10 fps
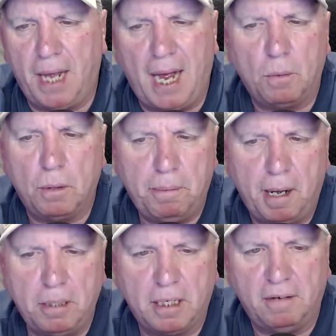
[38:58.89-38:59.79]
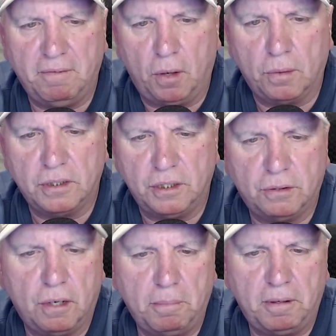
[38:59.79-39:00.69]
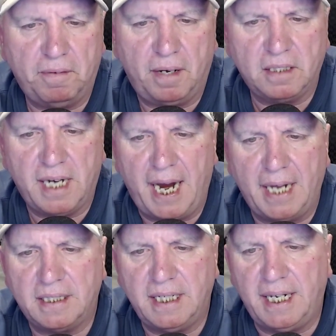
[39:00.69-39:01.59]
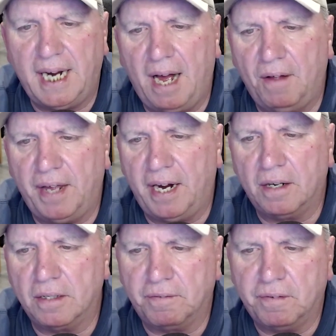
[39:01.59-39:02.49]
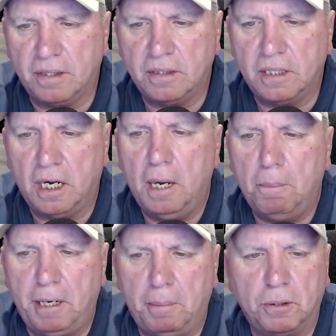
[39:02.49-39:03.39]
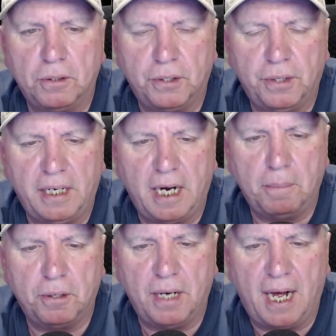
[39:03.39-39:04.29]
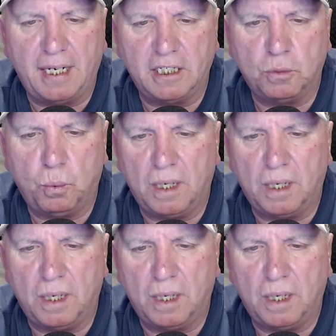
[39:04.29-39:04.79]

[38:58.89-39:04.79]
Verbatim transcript: How Republican voters and fucks can't see how they are the first people Dirty Diaper Donnie is